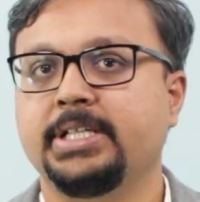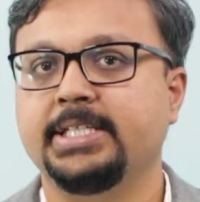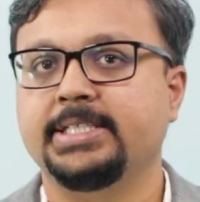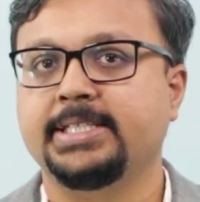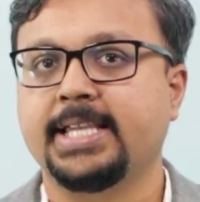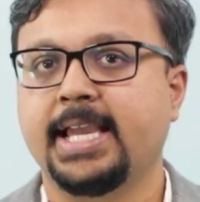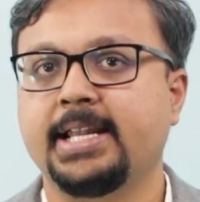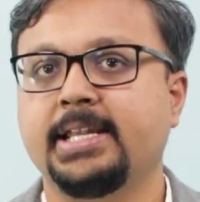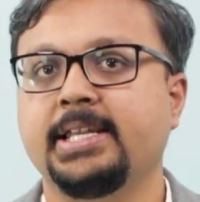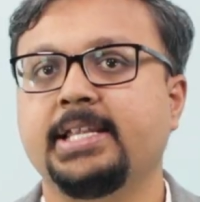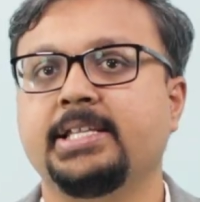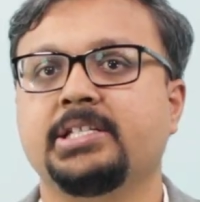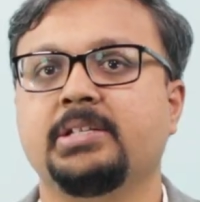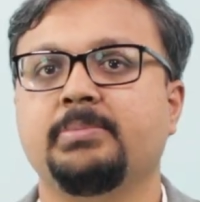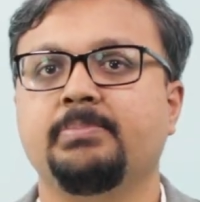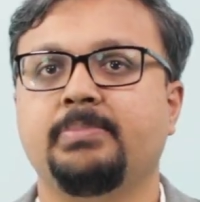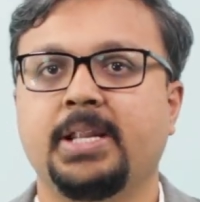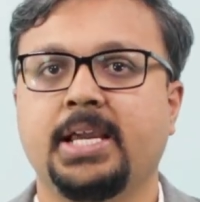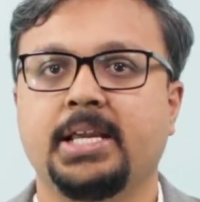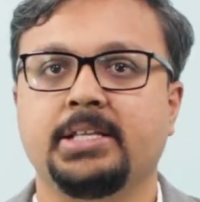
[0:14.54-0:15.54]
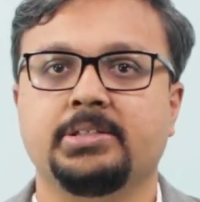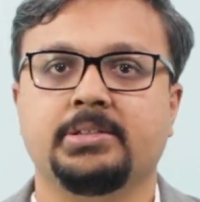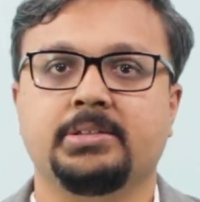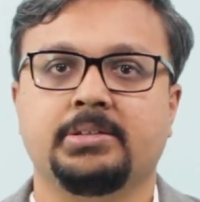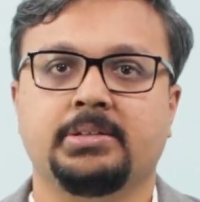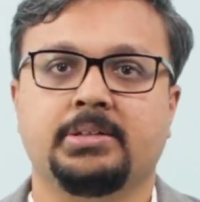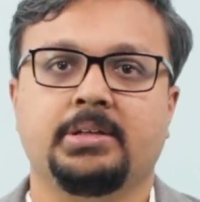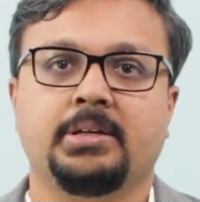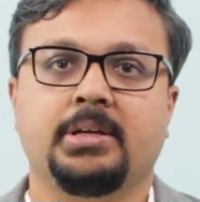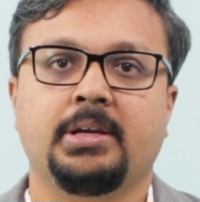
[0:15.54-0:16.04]
desalination
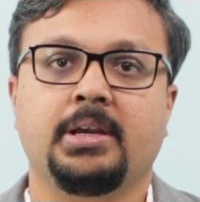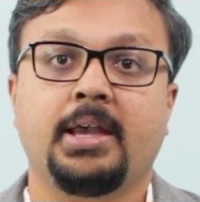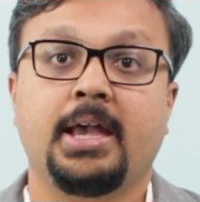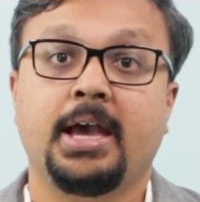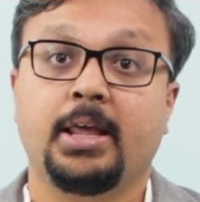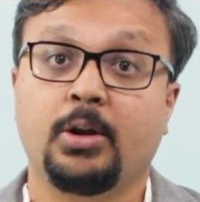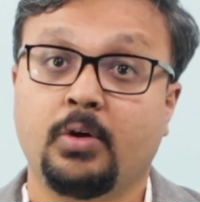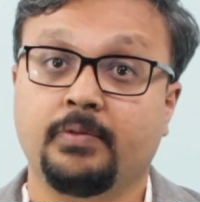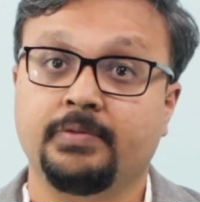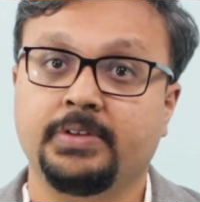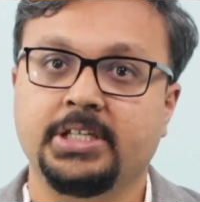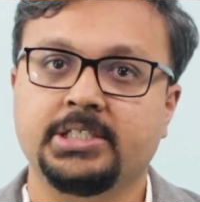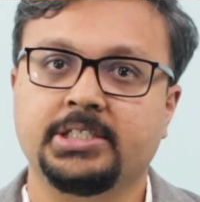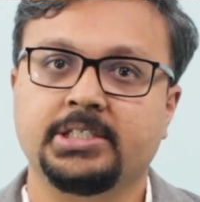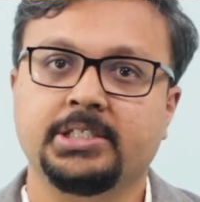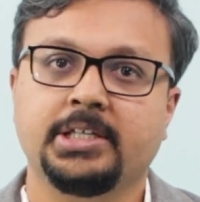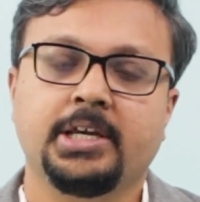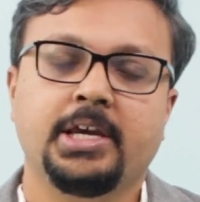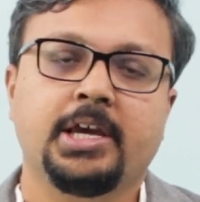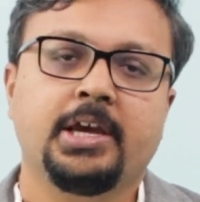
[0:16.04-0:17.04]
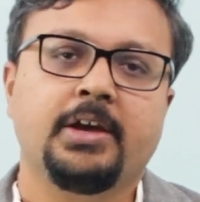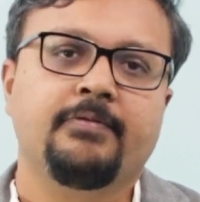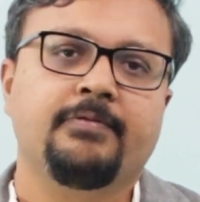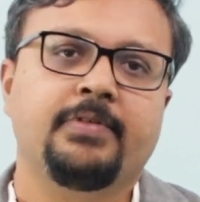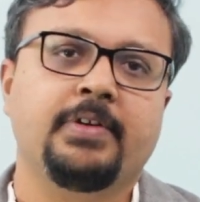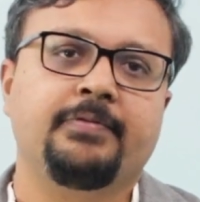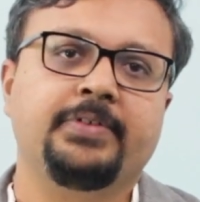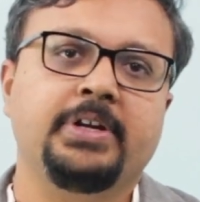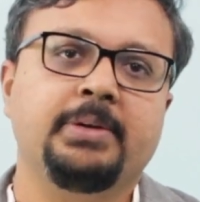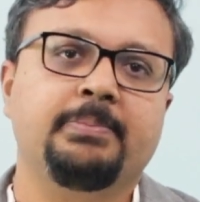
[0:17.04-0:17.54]
plants, and of these,
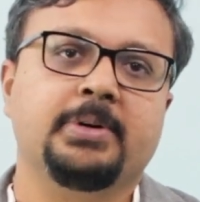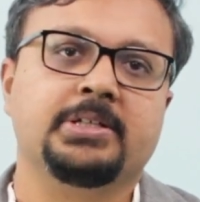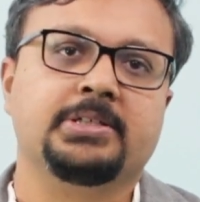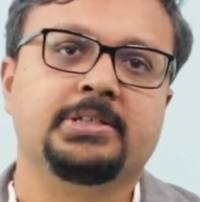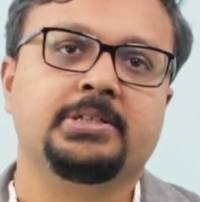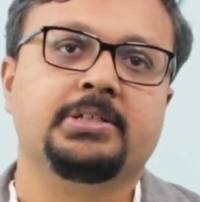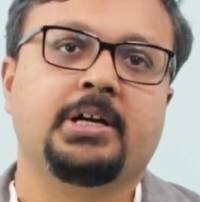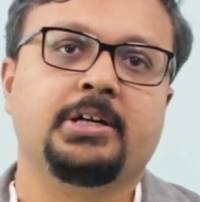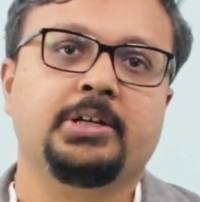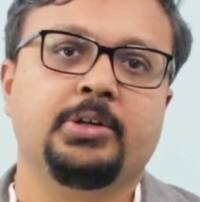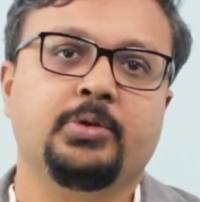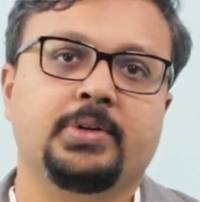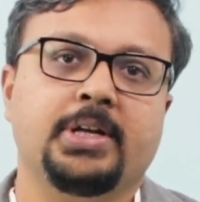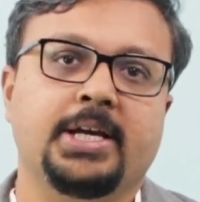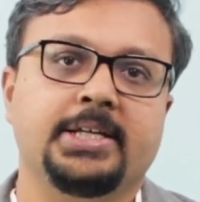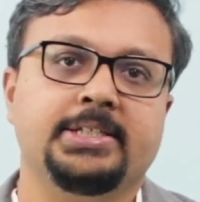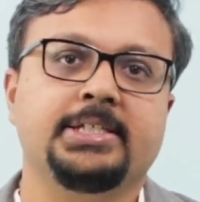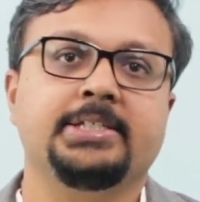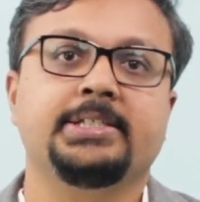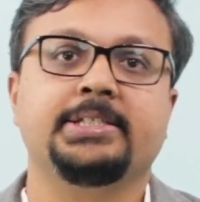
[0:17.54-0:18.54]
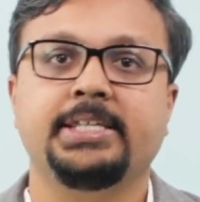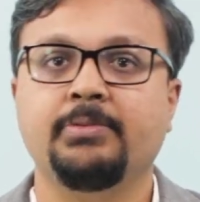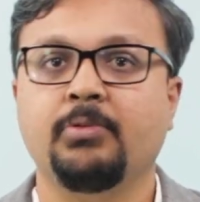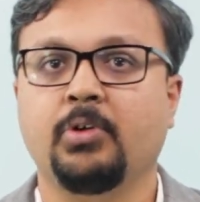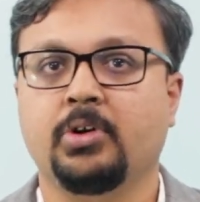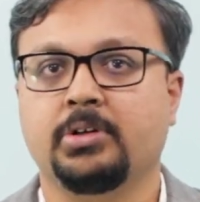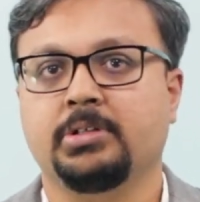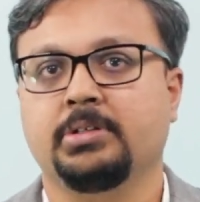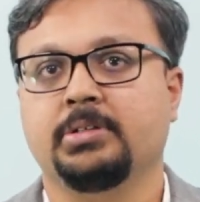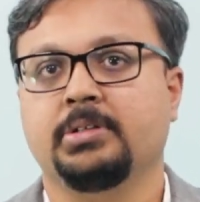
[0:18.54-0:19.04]
50% are utilizing
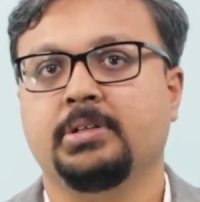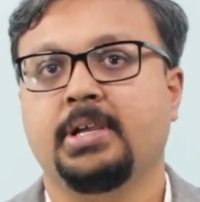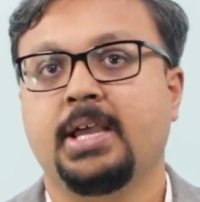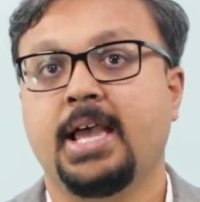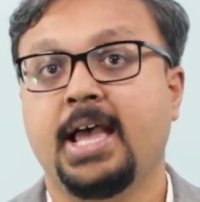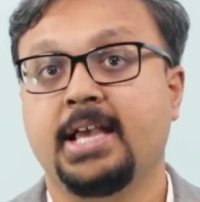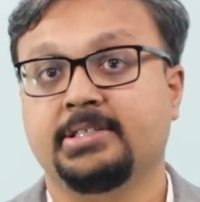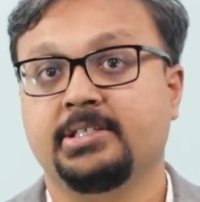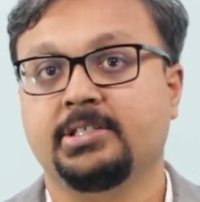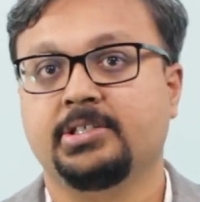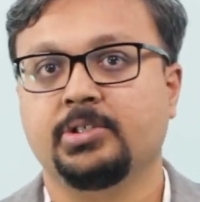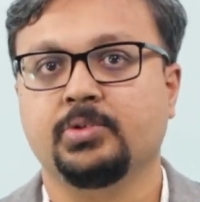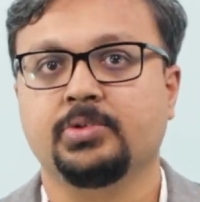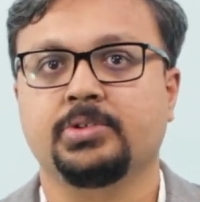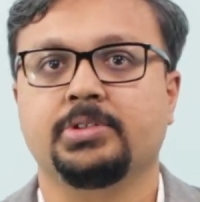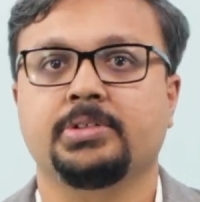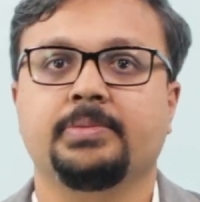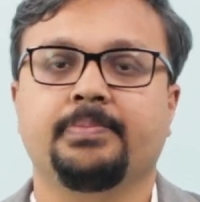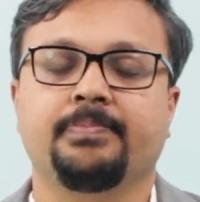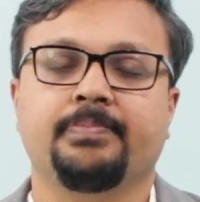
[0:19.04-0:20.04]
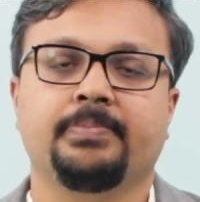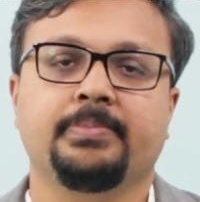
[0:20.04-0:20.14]
seawater as the source.